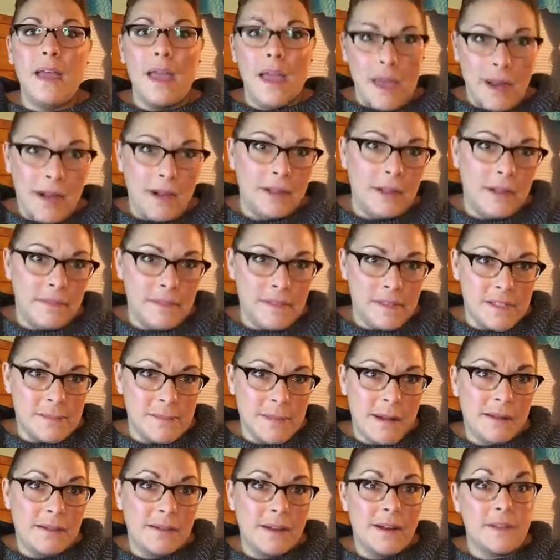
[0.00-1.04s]
and I love the
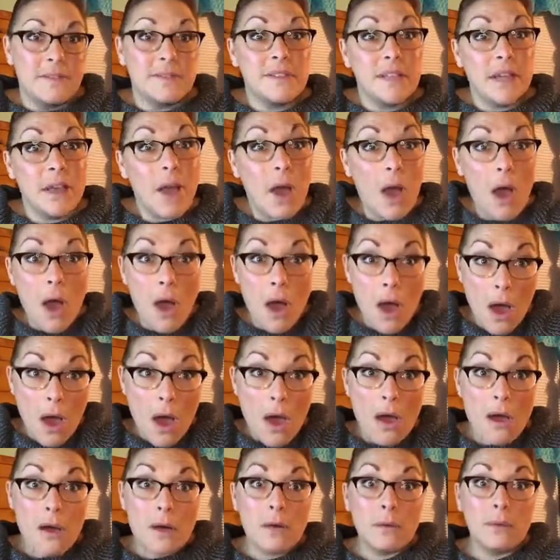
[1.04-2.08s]
smell. And I was like,
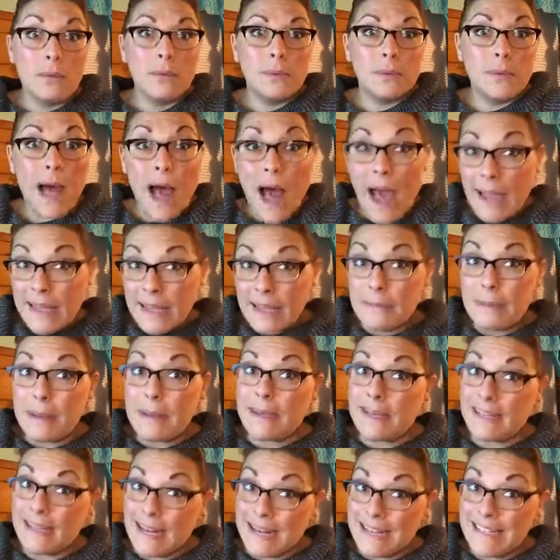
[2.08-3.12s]
oh, well, I can
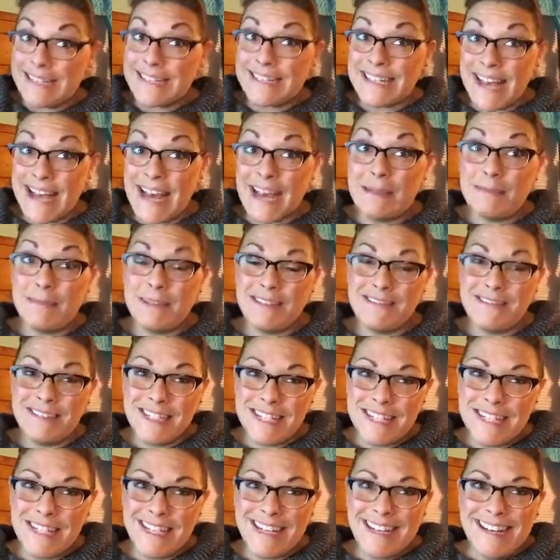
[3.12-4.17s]
make it anytime you
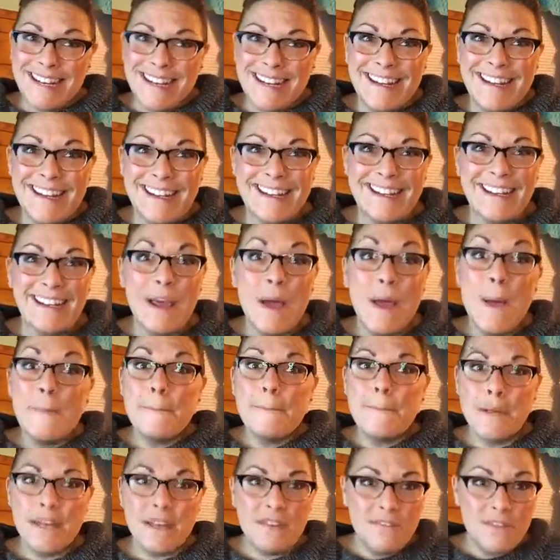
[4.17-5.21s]
need it,
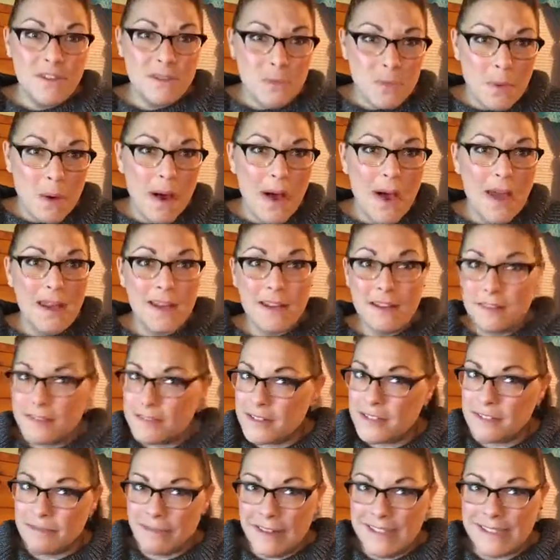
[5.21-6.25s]
but if you want,
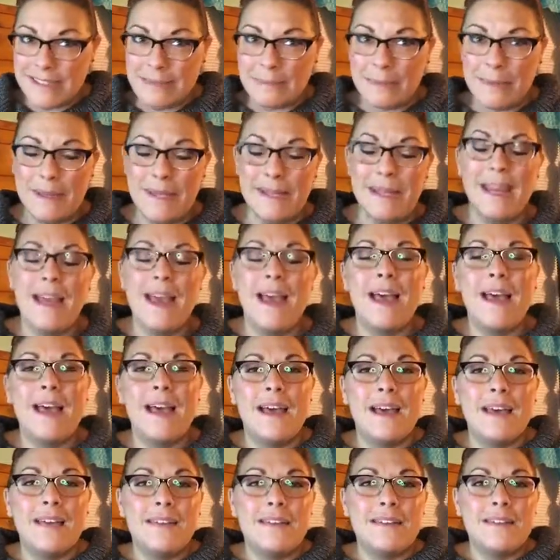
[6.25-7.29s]
here's the recipe.
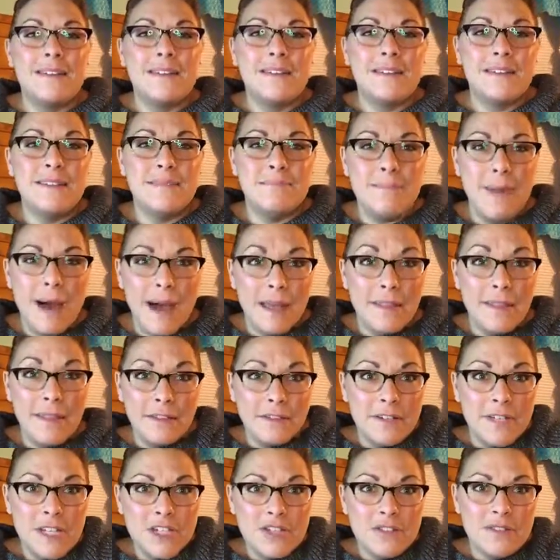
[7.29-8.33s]

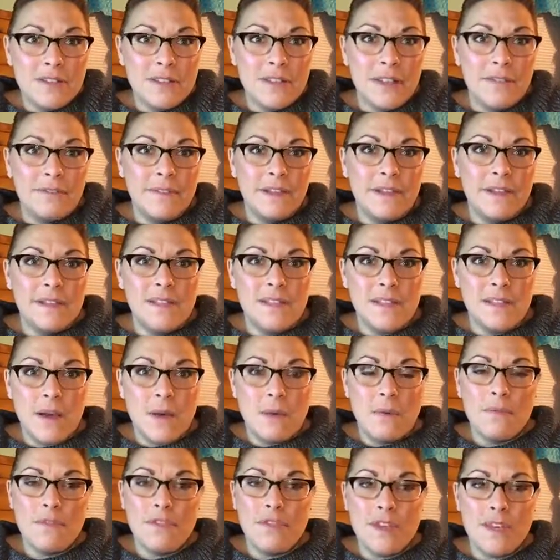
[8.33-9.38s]
Their teachers loved it.
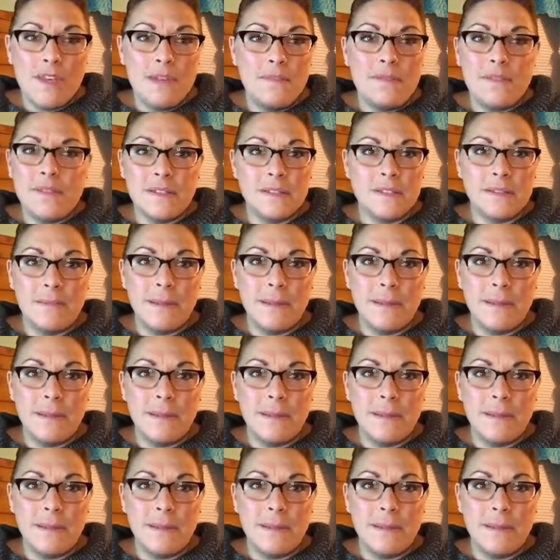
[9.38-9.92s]
So Thieves is